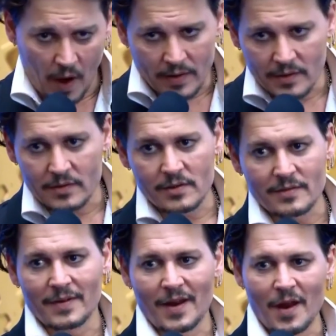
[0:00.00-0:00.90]

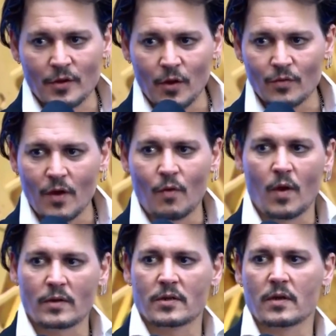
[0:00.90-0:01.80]
frightened, and I don't know
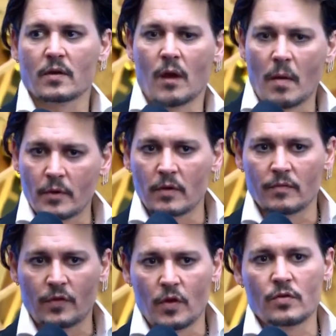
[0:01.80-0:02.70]
what to do. I'm
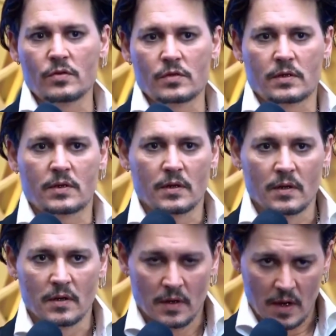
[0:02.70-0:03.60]
confused,
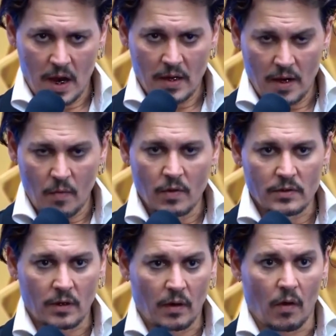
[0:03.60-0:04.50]
and I
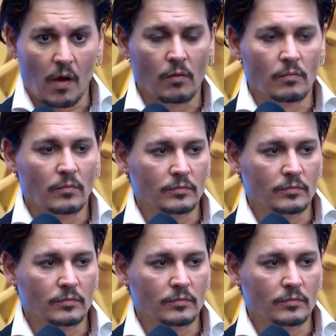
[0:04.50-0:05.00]
want to go home.